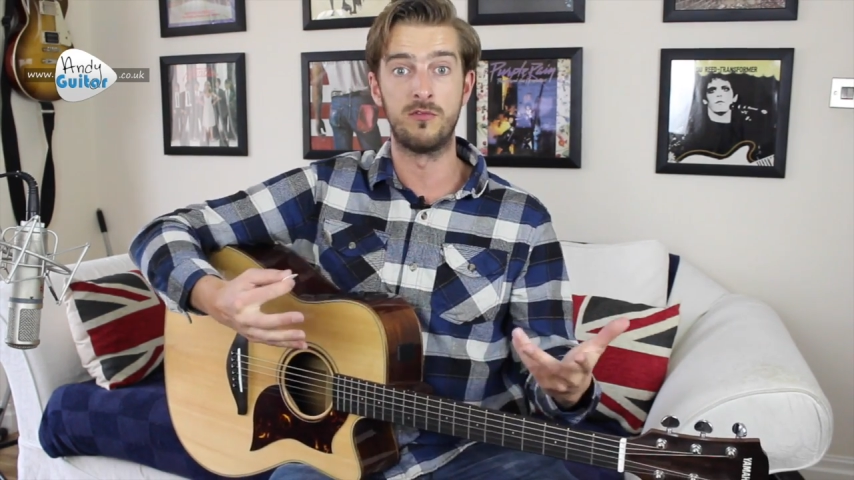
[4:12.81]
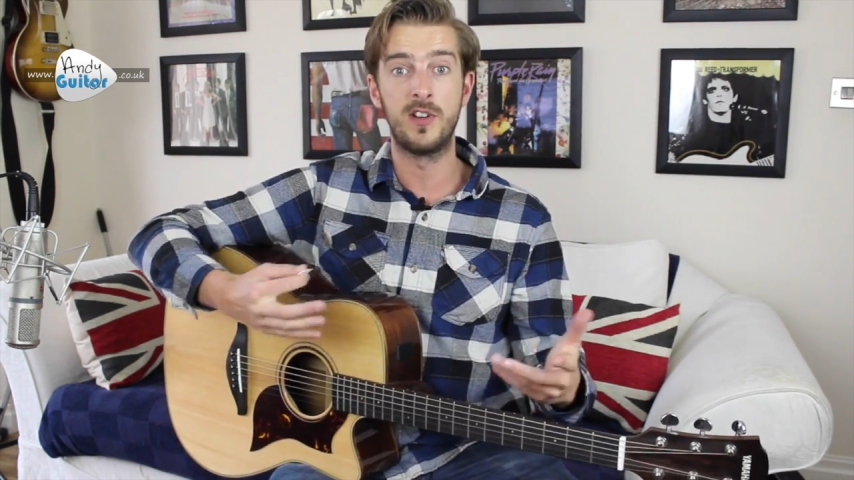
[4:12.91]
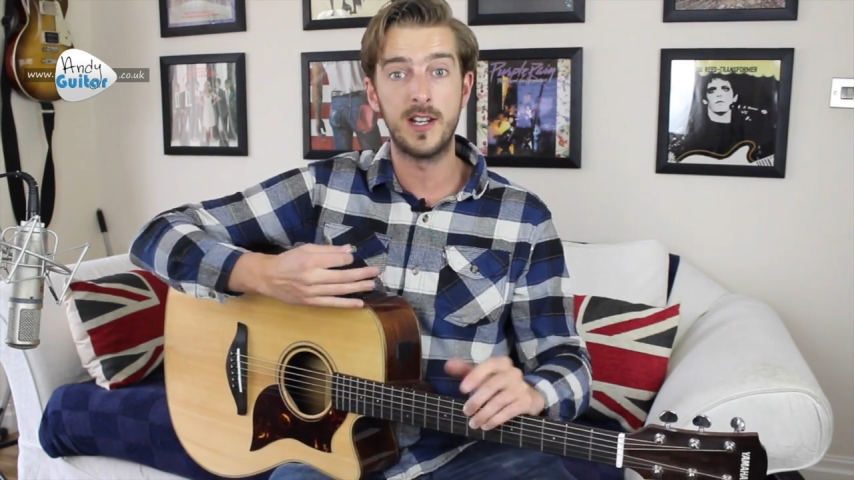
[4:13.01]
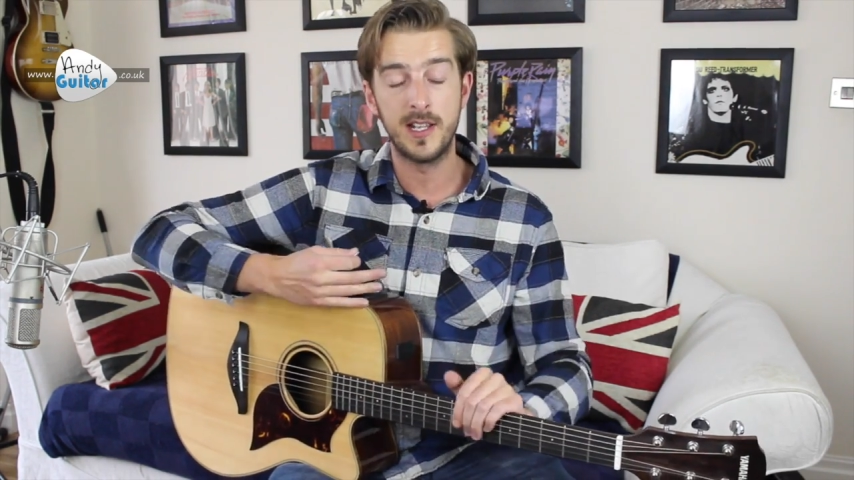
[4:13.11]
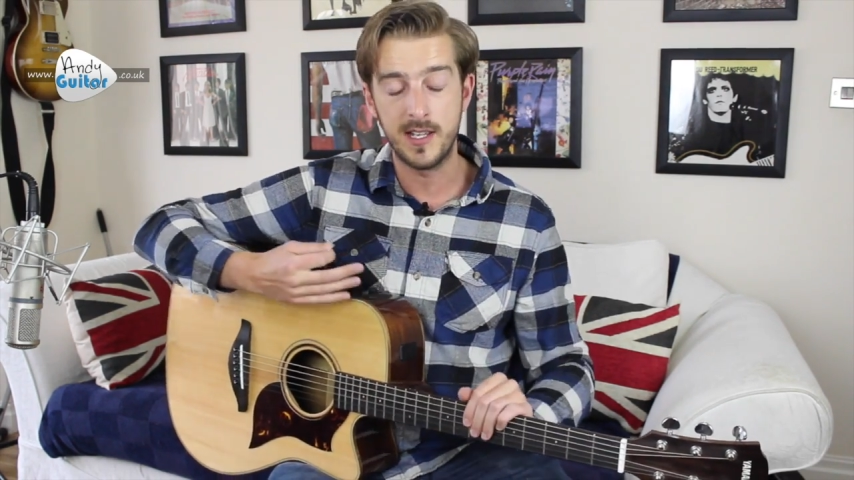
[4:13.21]

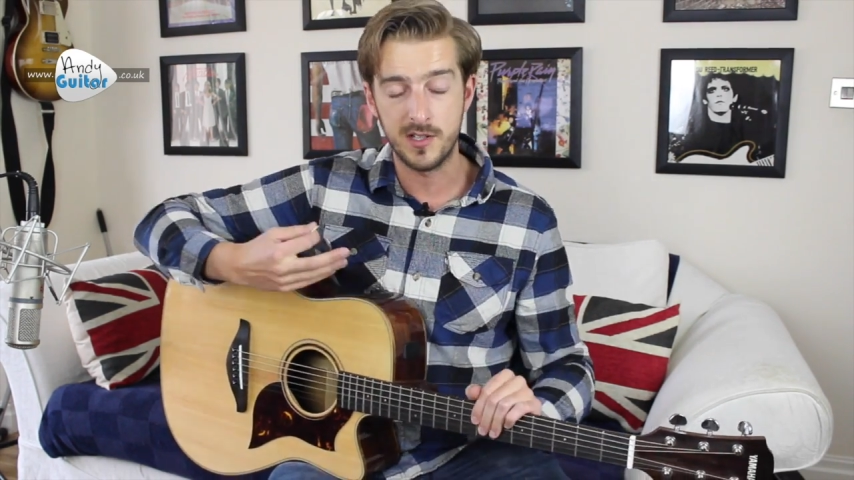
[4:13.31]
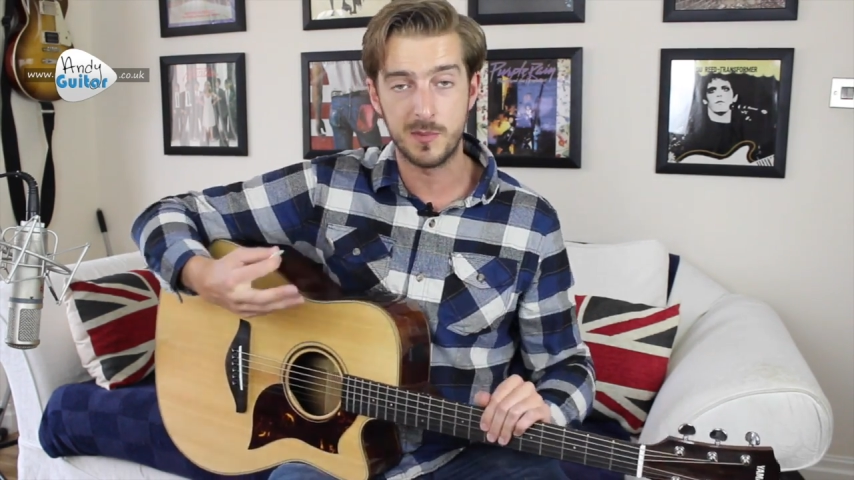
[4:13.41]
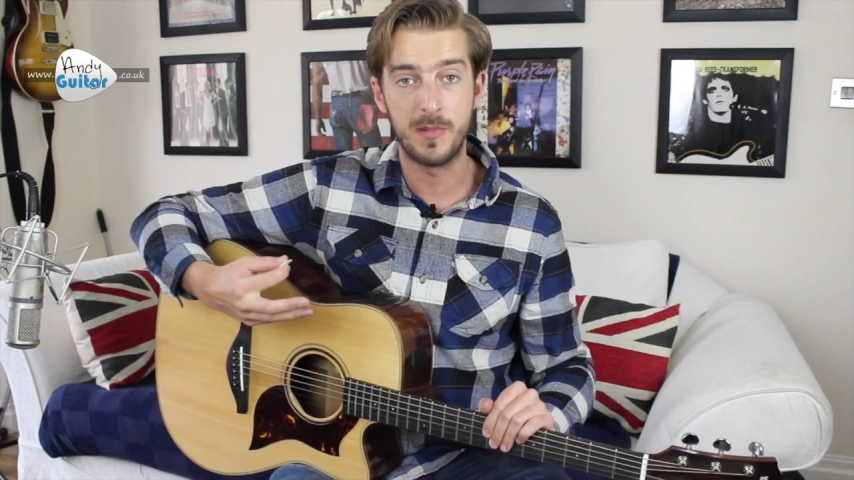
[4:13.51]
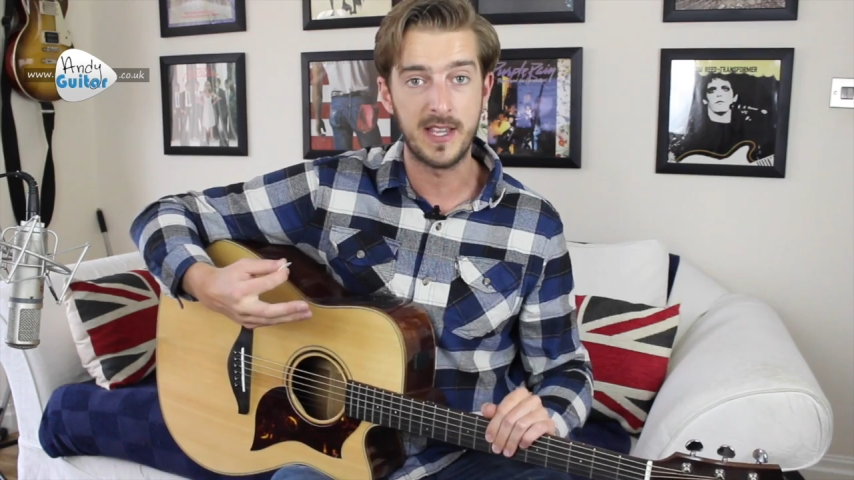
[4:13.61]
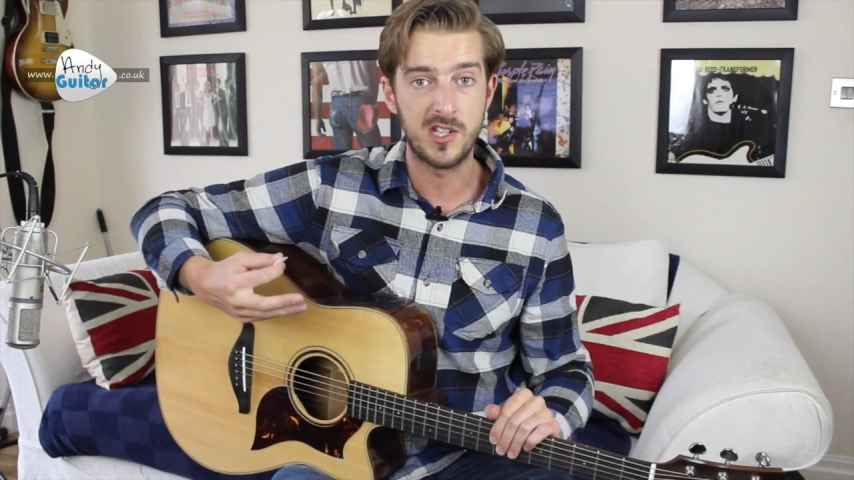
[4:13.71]
really
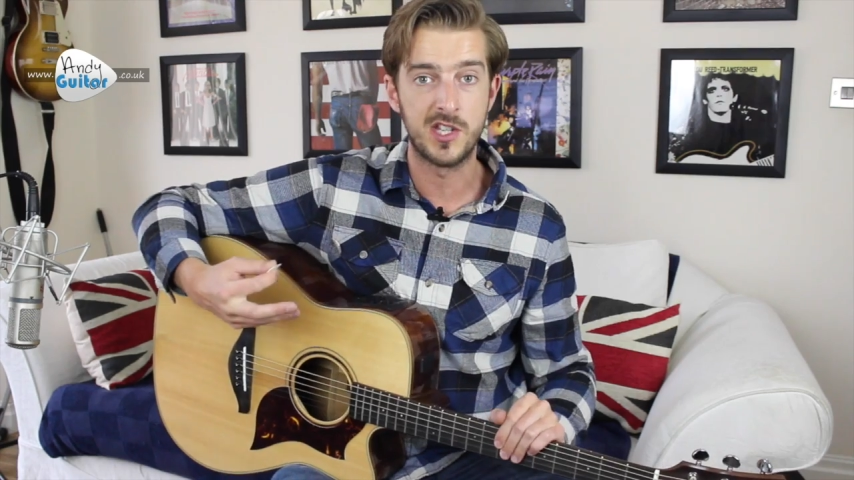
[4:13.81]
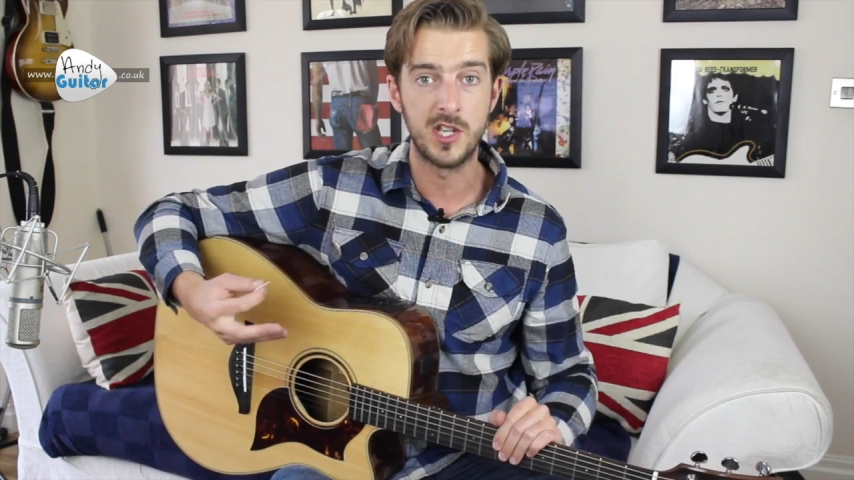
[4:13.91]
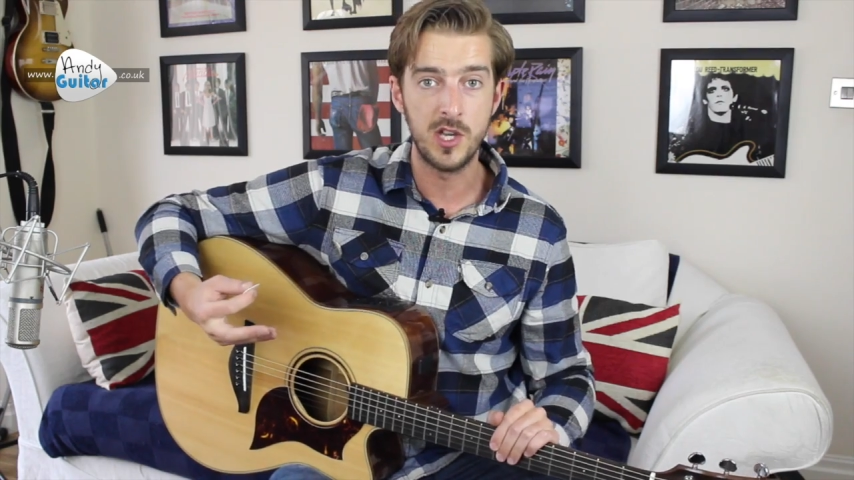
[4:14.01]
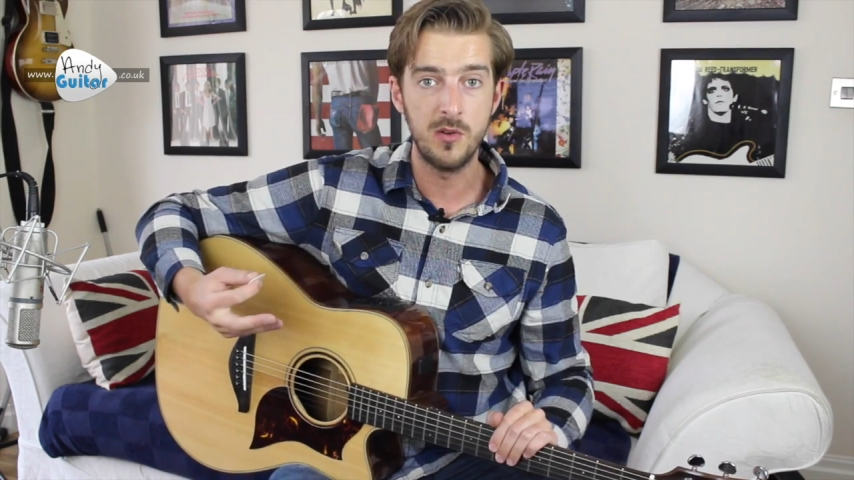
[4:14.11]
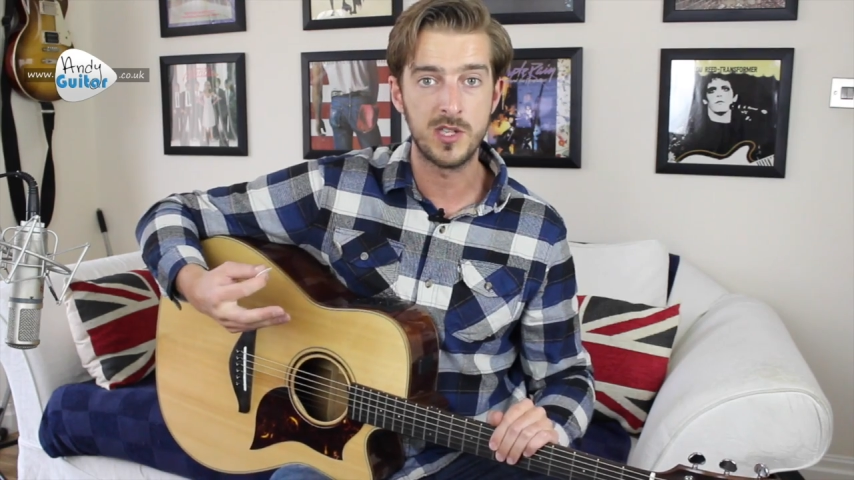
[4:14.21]
speaks to
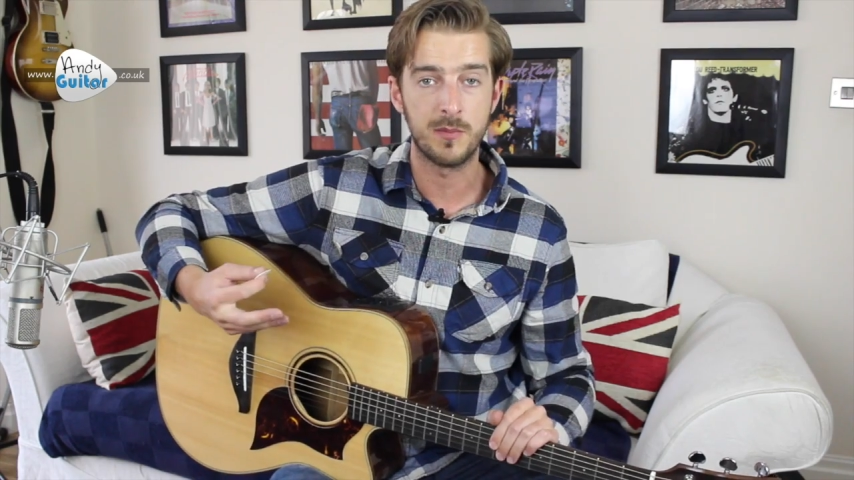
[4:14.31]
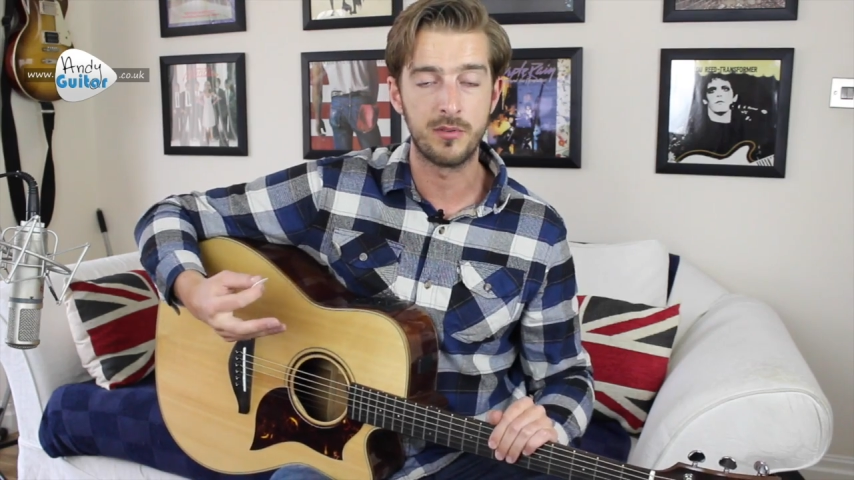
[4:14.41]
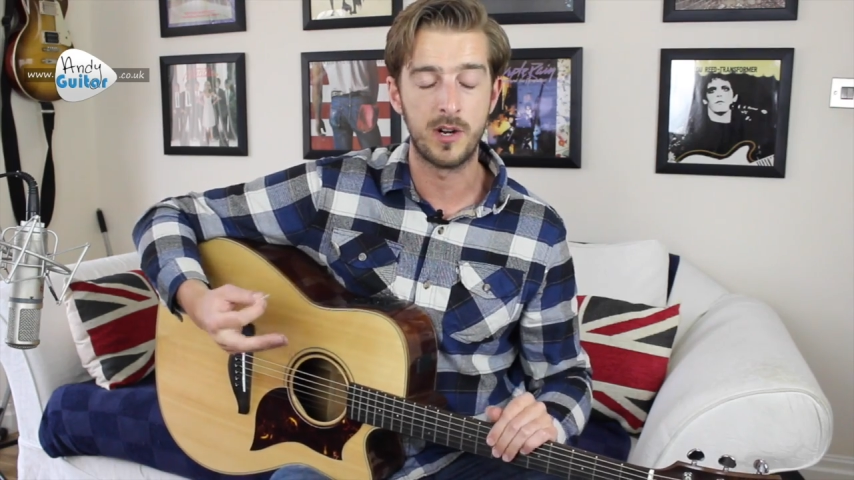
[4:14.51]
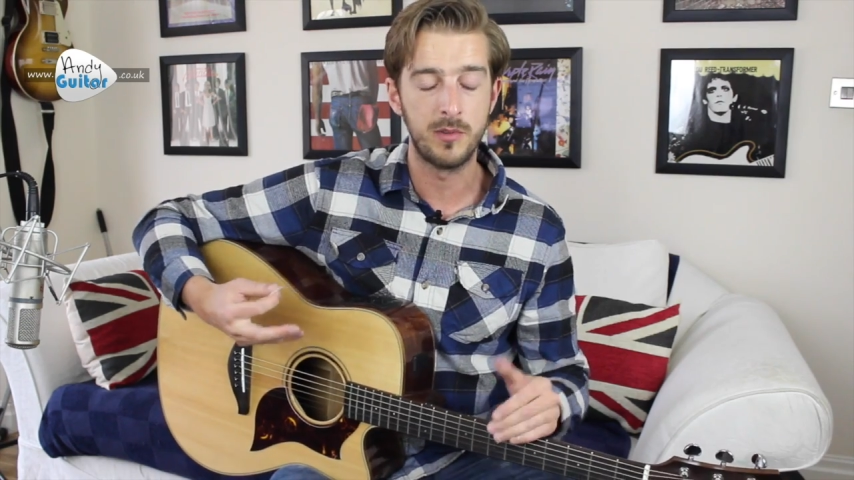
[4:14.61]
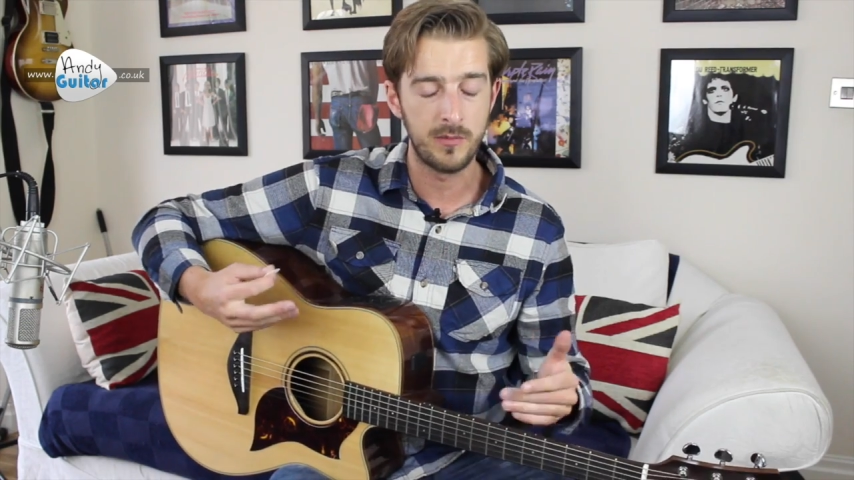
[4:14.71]
you as a
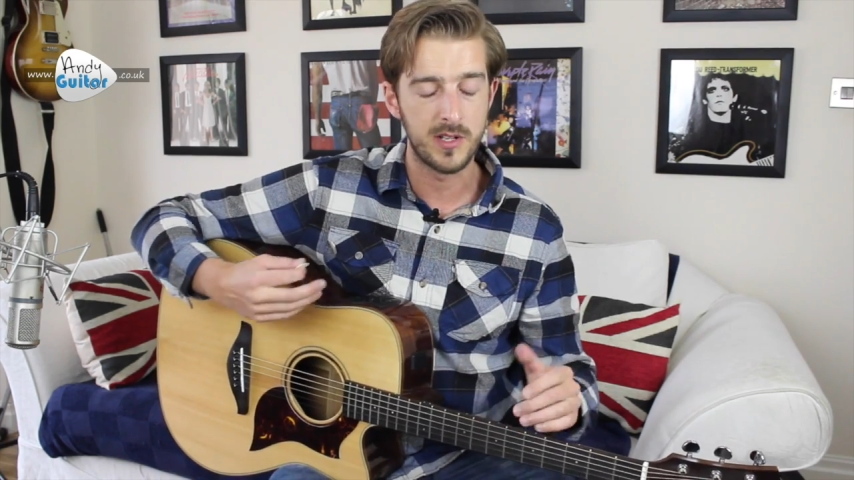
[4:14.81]
problem,